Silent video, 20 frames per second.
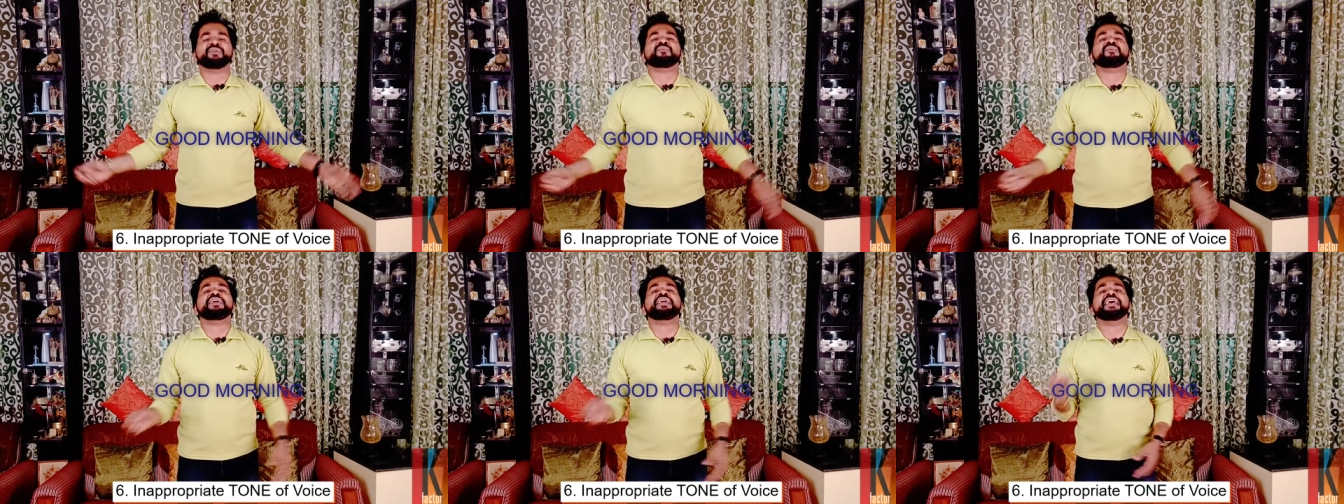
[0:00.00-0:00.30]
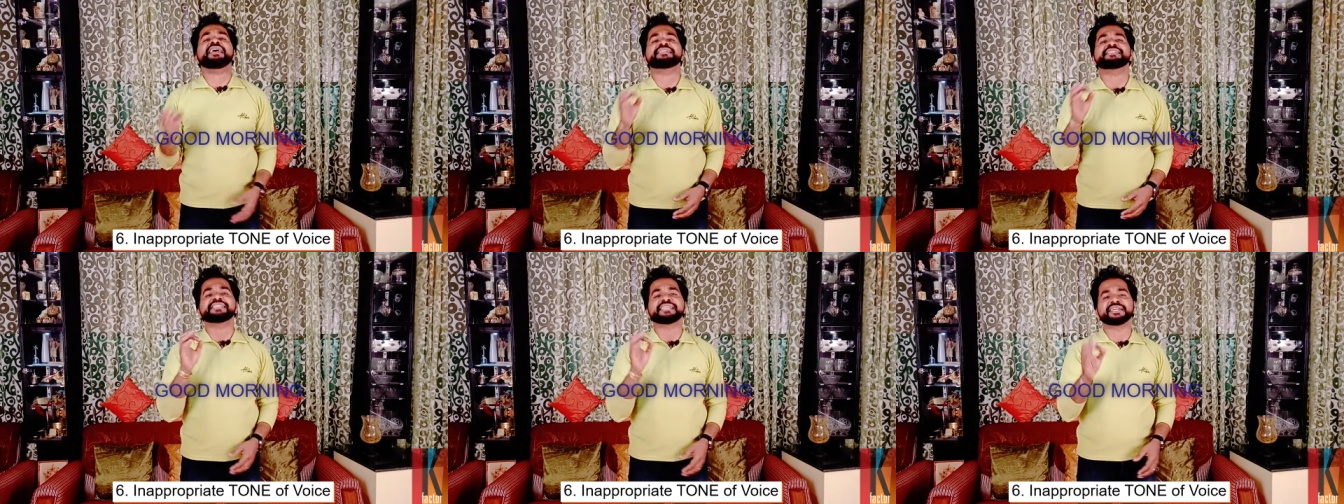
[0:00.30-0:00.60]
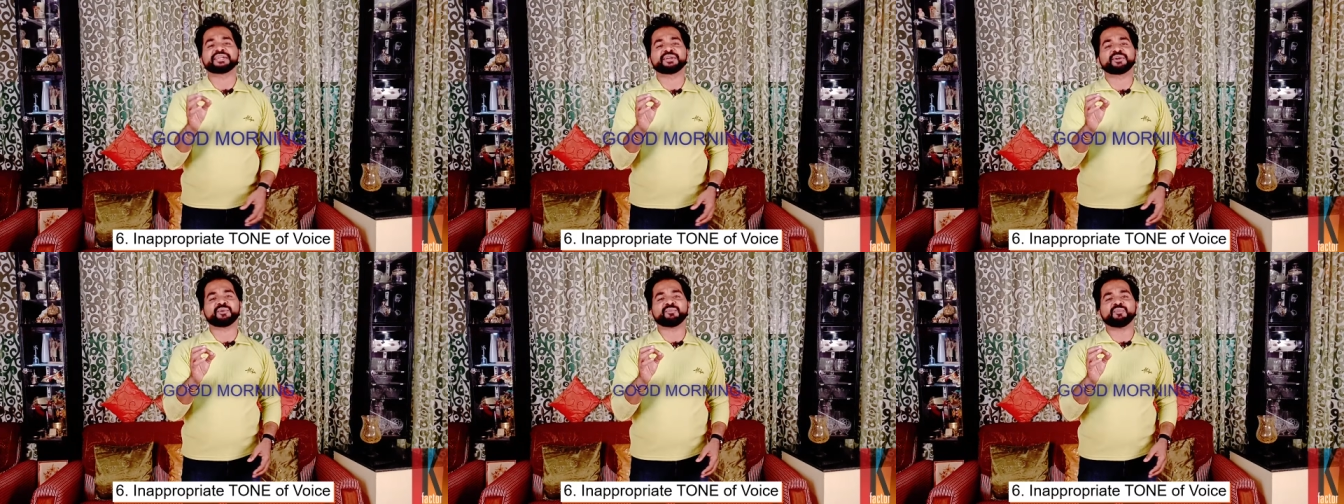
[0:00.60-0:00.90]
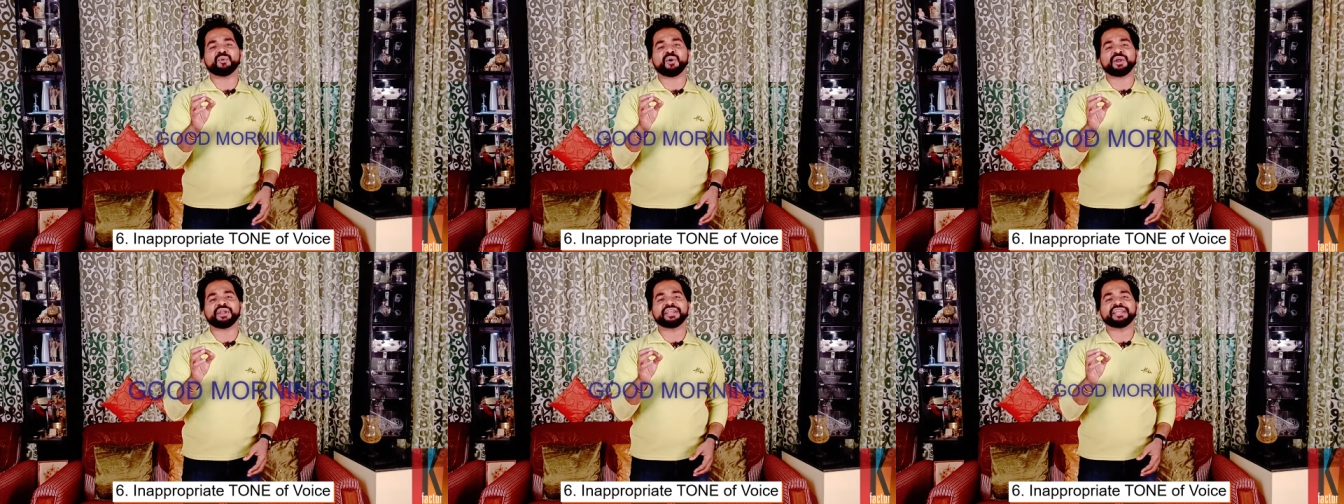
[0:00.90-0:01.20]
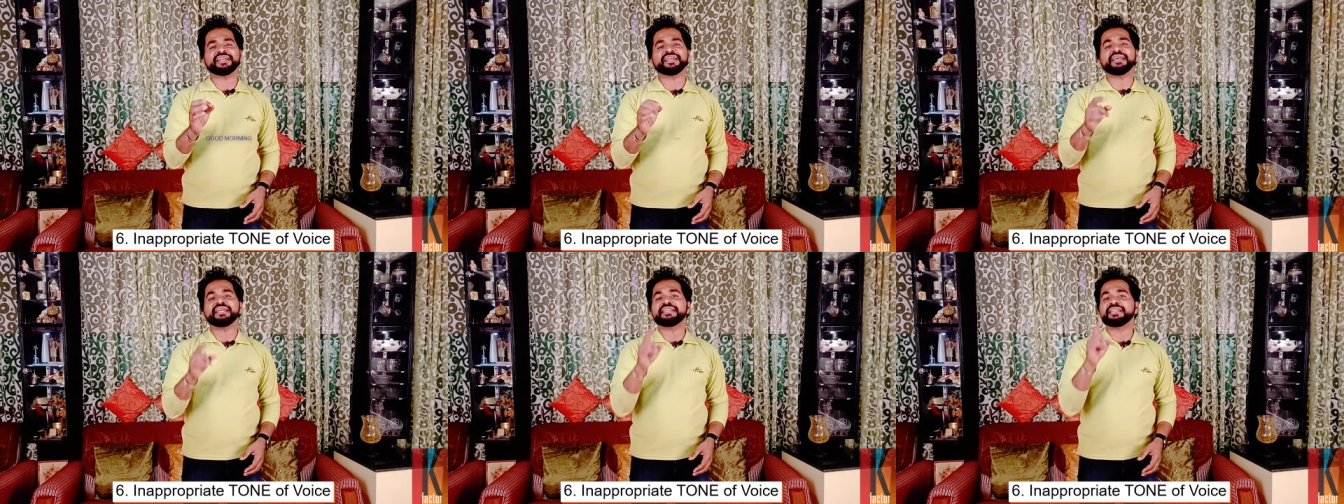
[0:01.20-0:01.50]
The way I said good
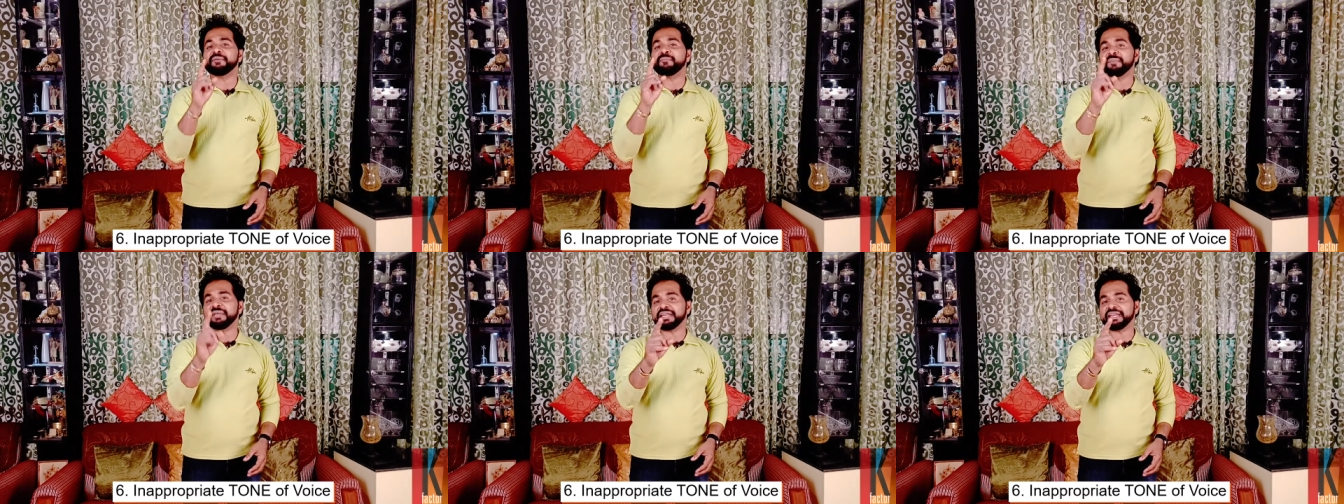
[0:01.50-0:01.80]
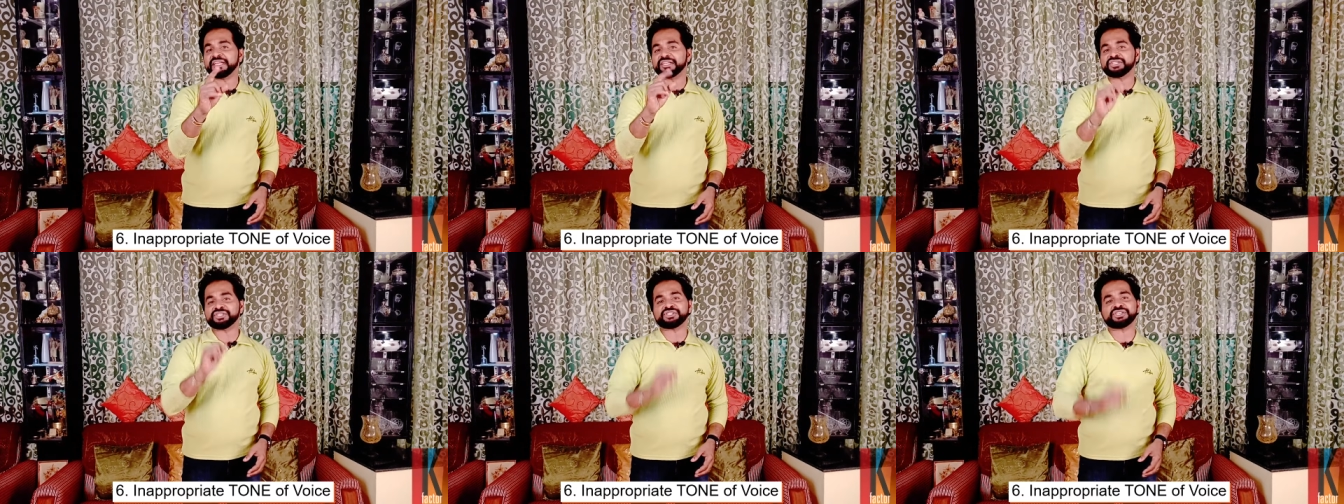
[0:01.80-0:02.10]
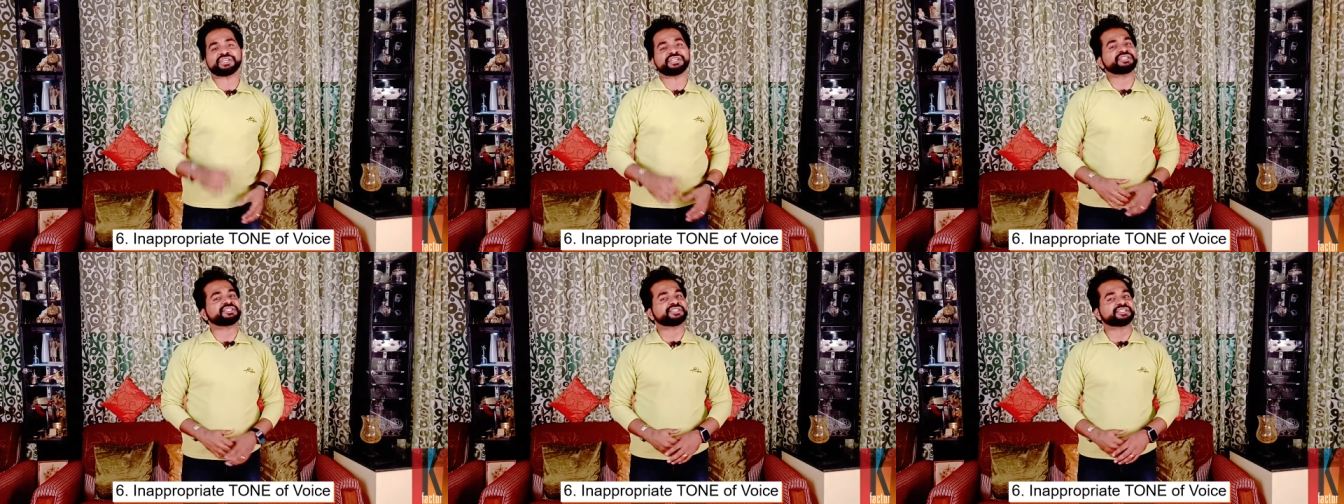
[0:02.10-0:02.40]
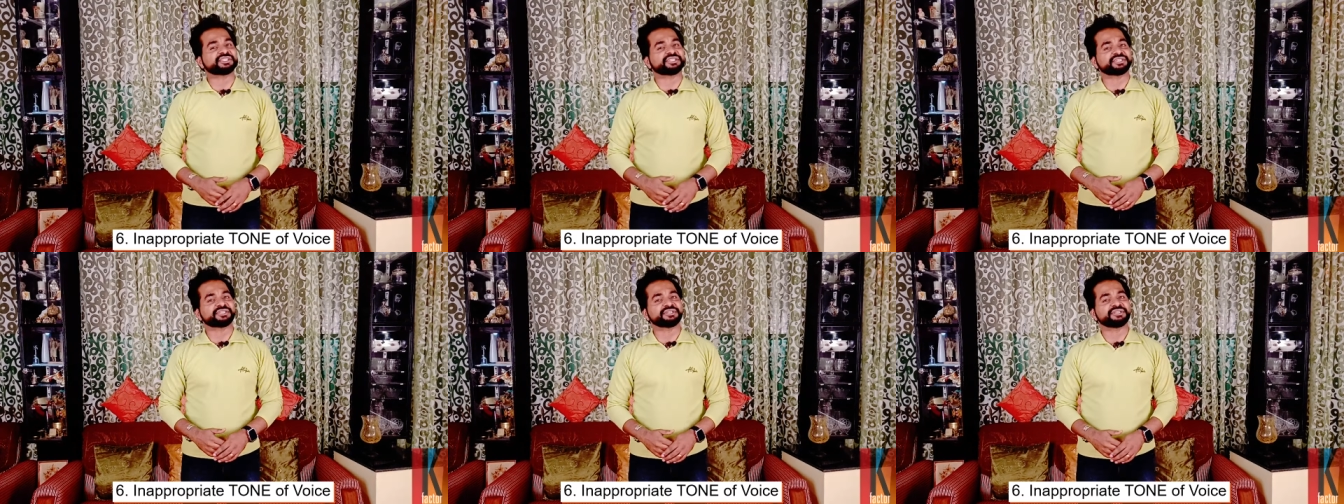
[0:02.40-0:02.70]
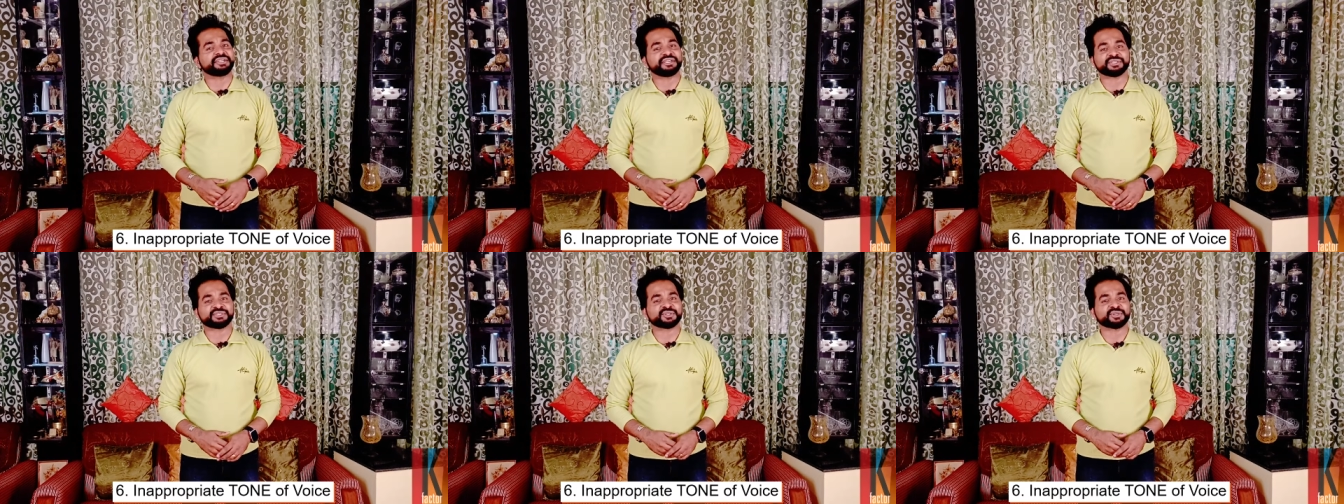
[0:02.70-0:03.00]
morning, the meaning changed.
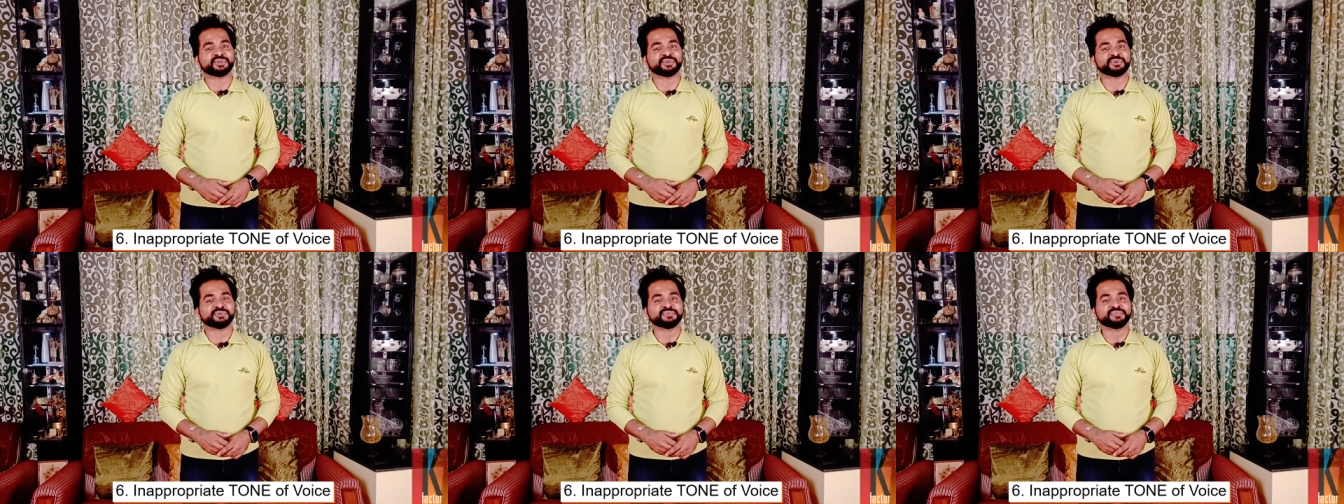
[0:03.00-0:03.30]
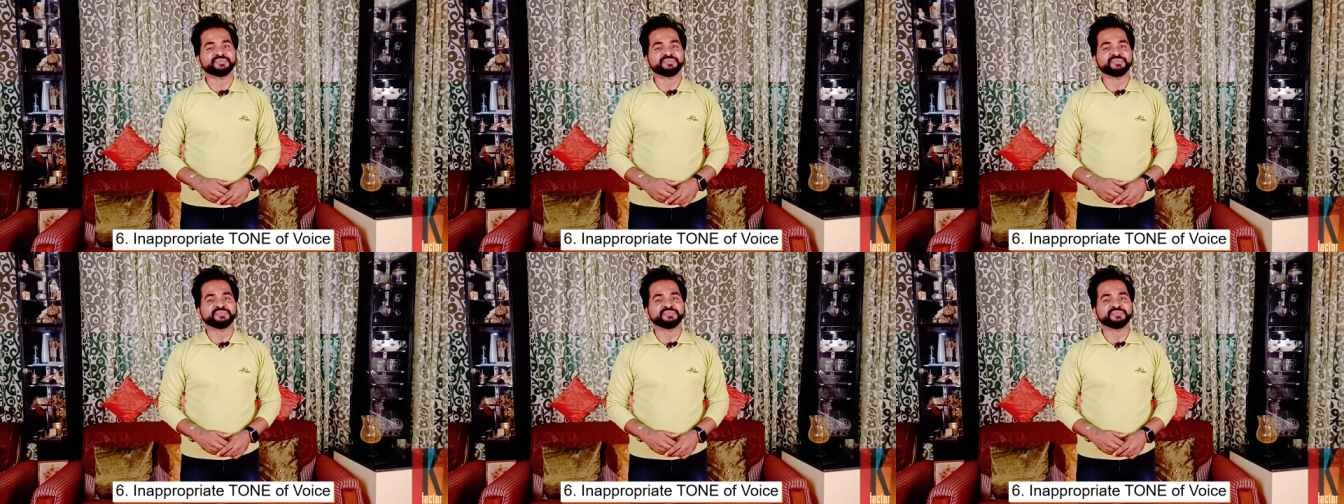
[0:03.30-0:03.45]
Yes or no?